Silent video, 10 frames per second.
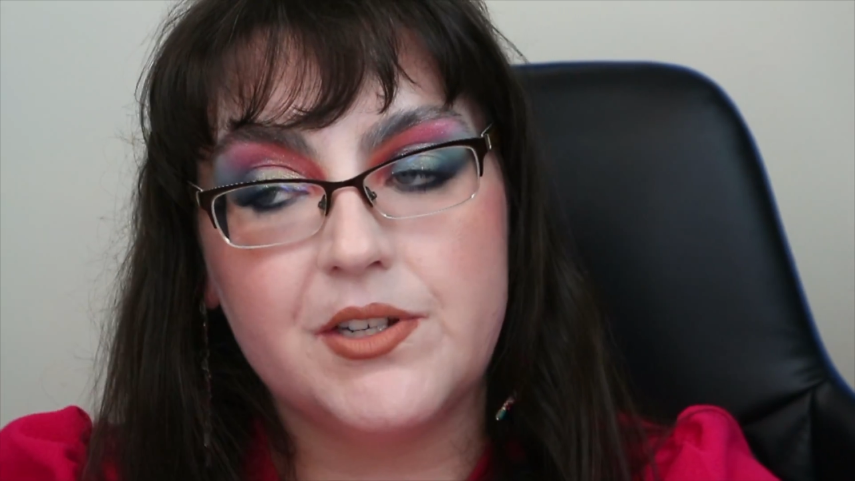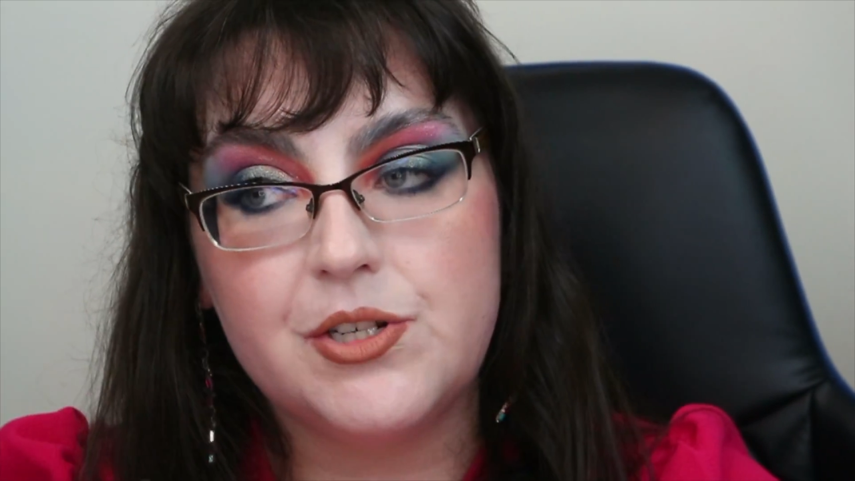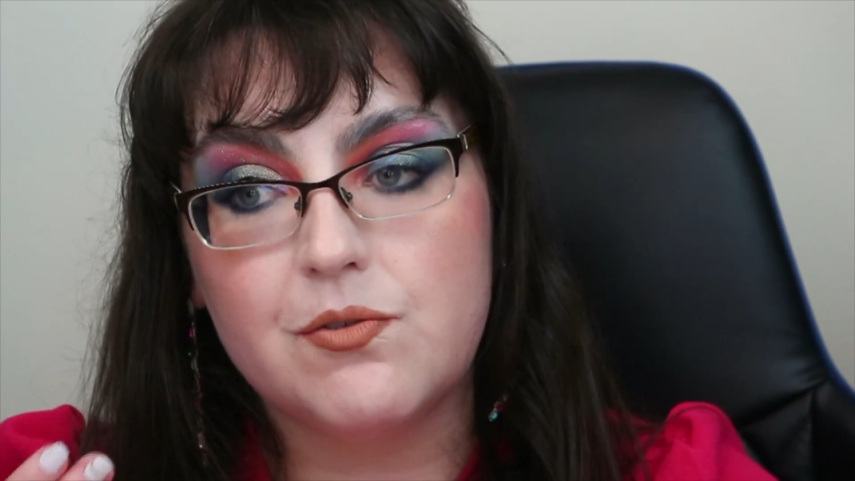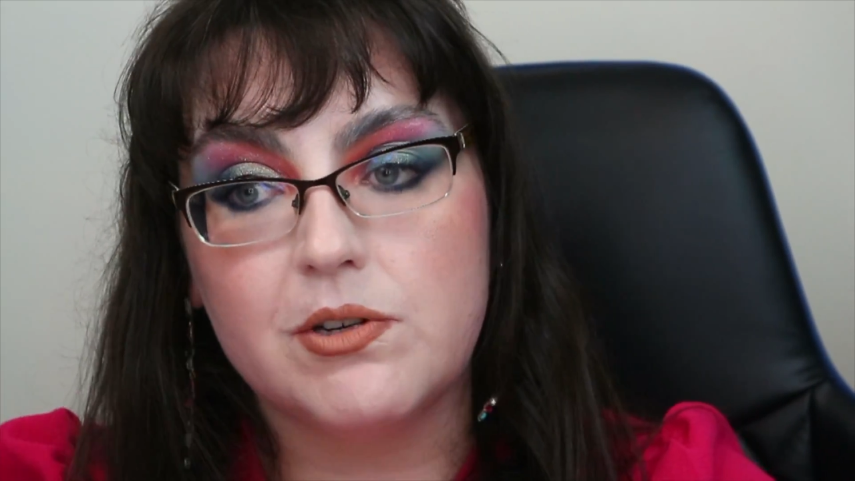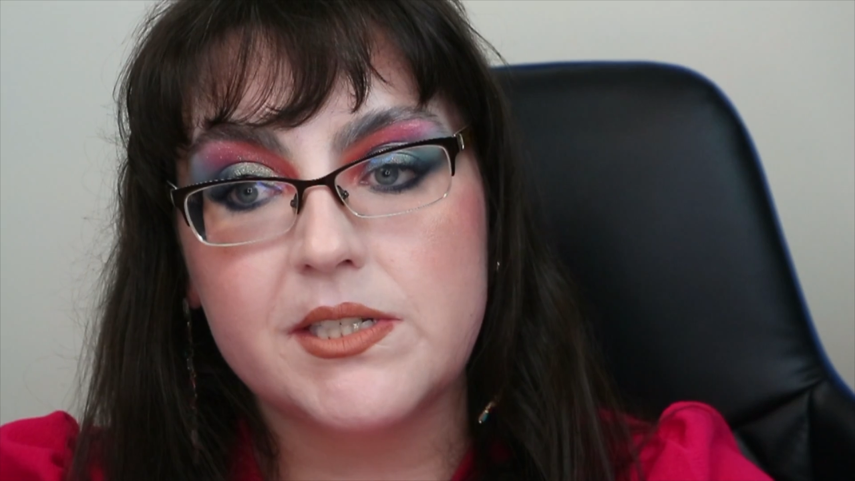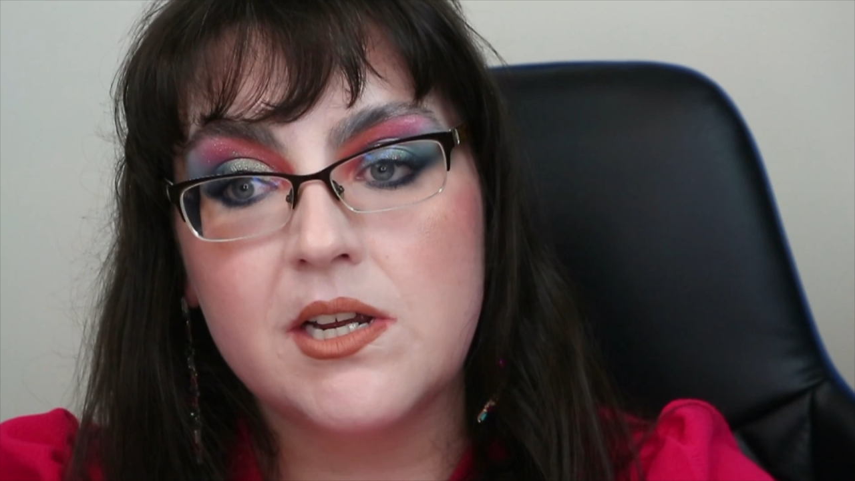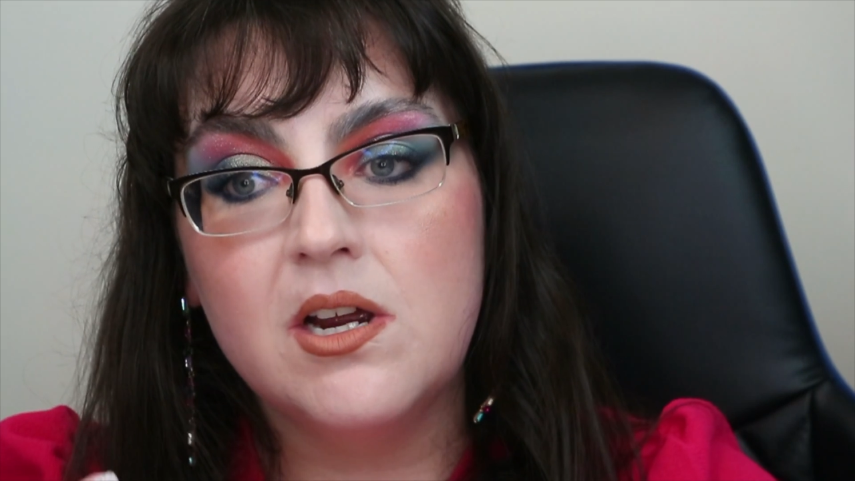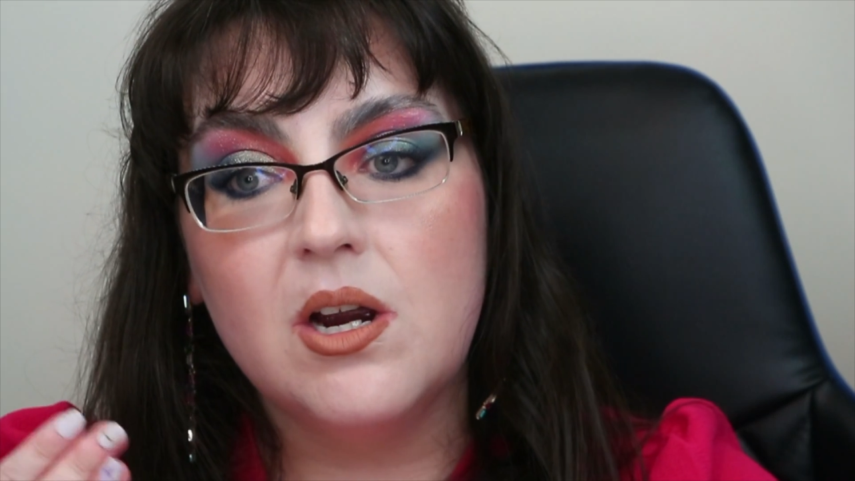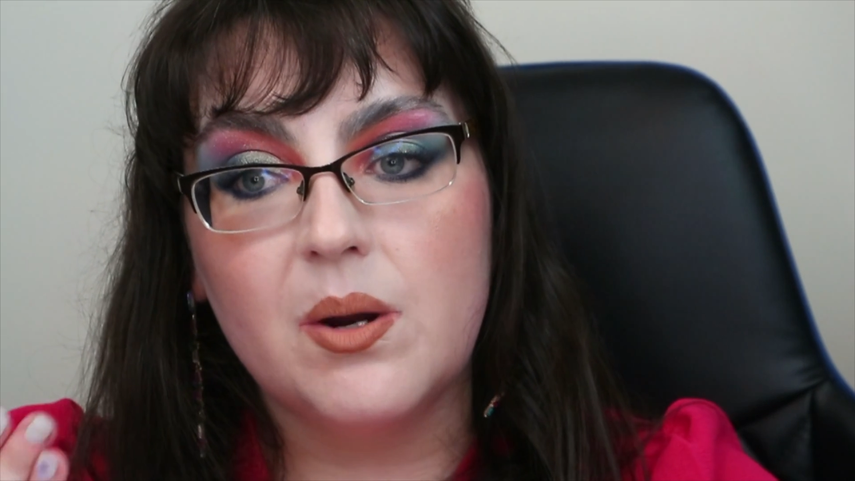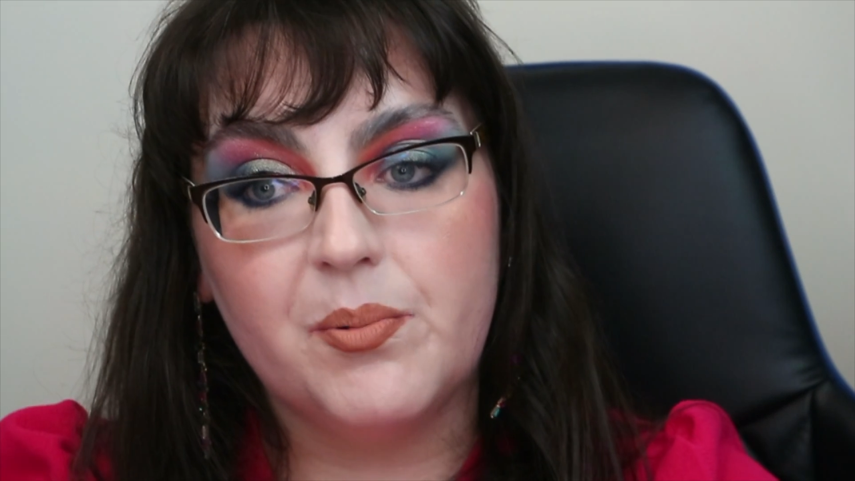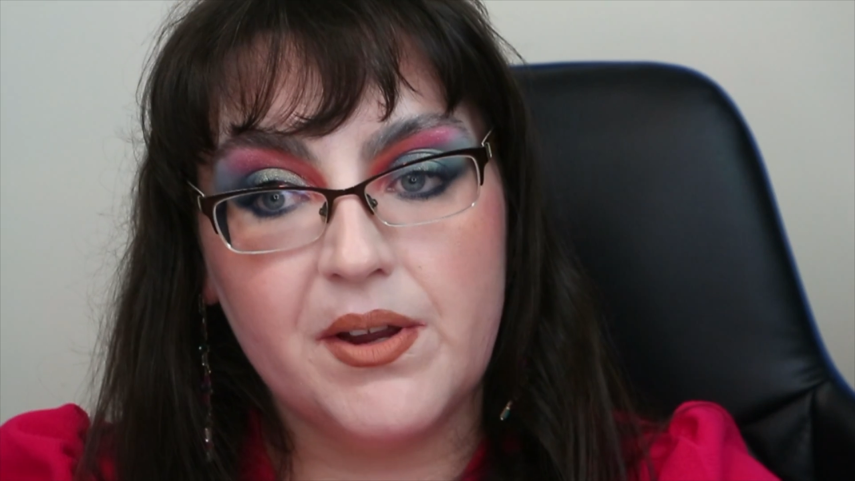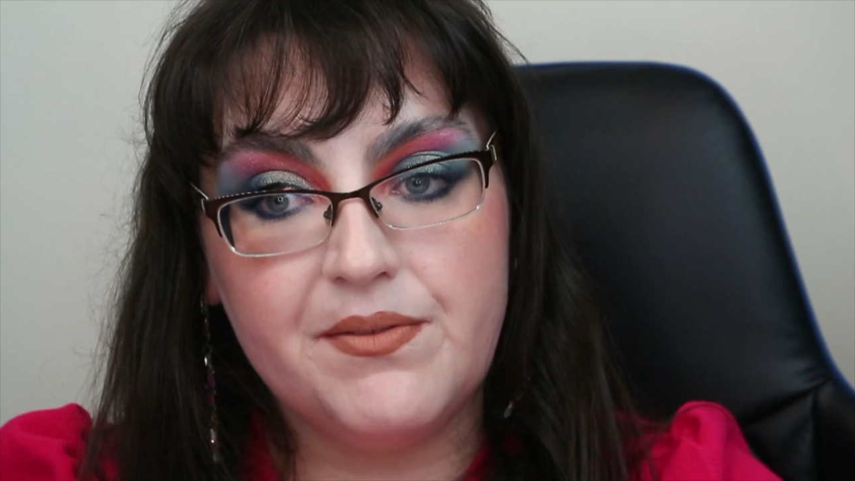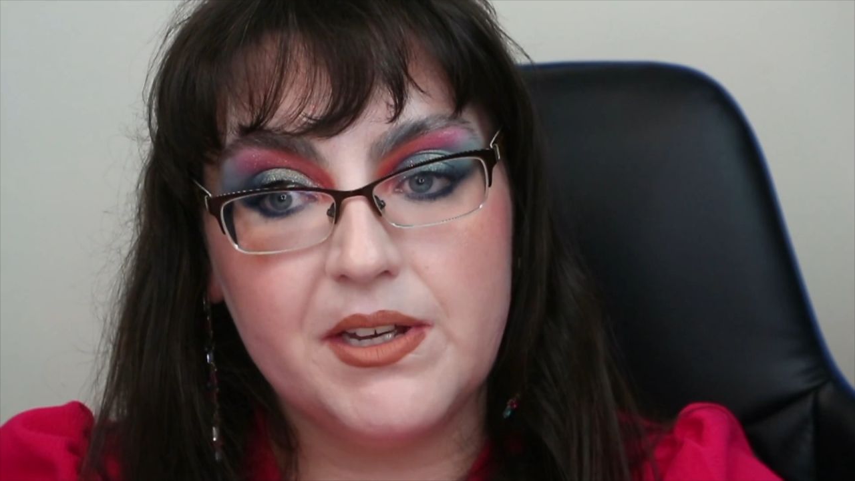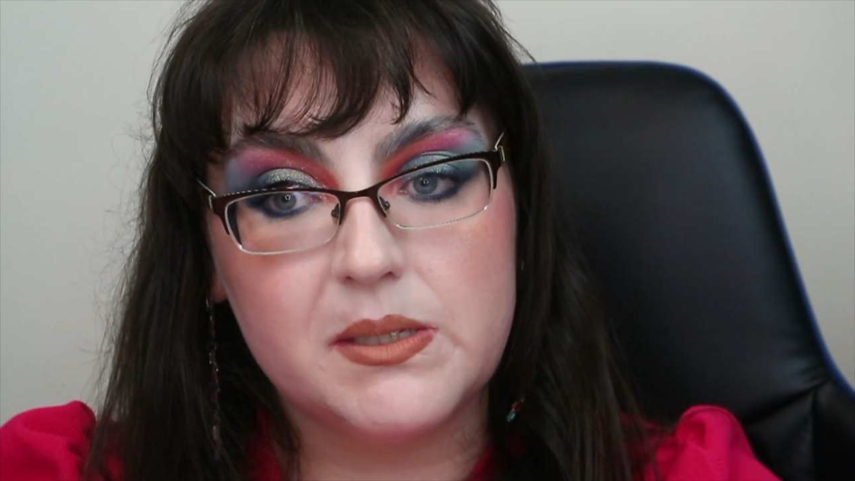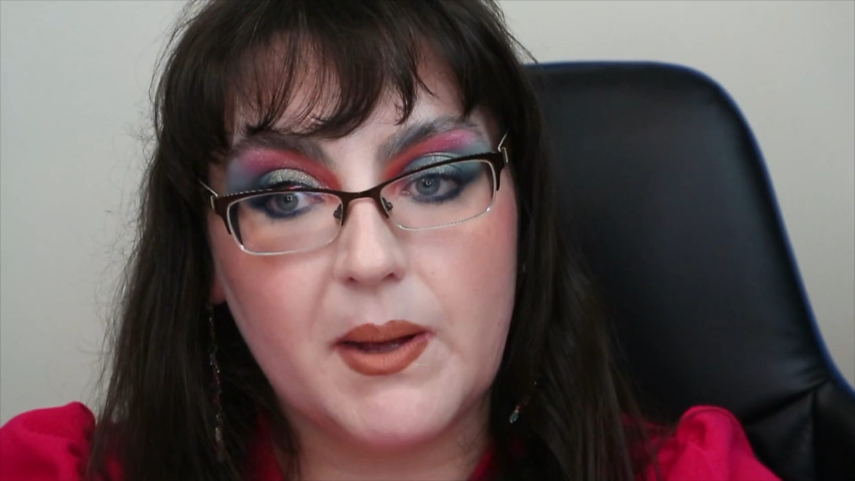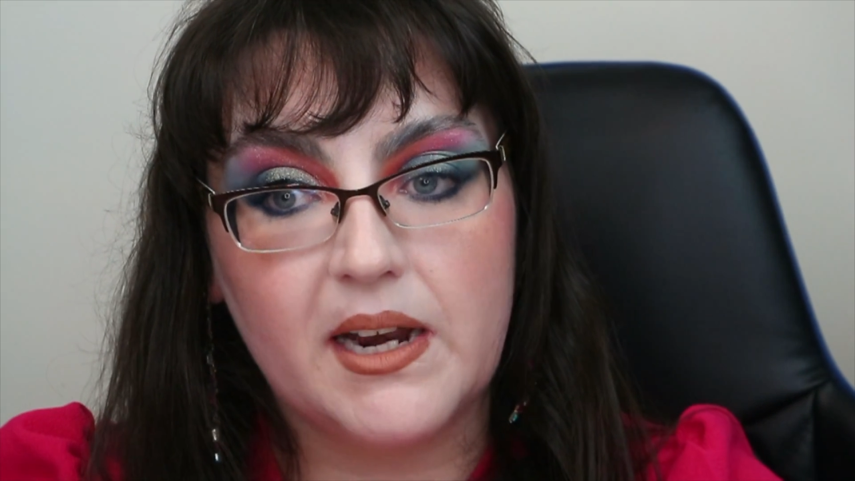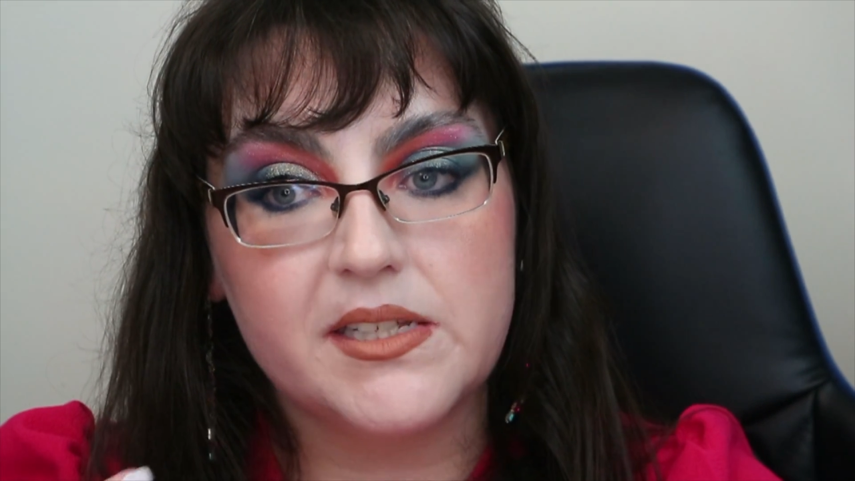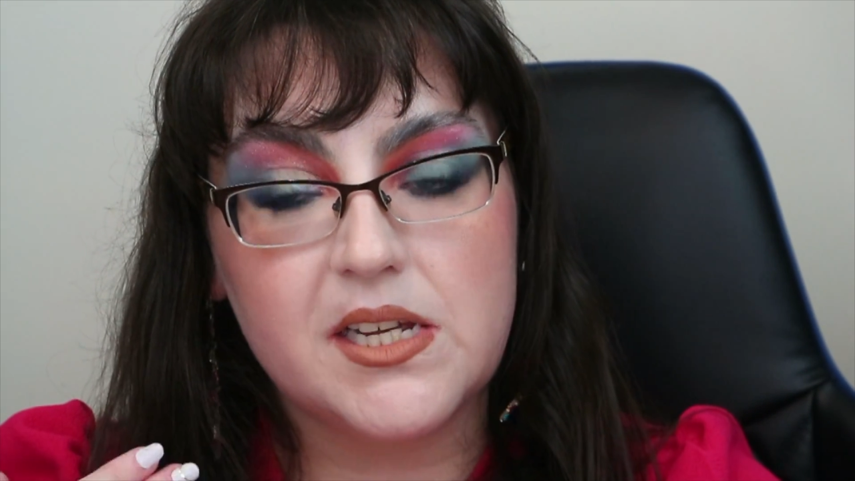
endorsed her previous palettes.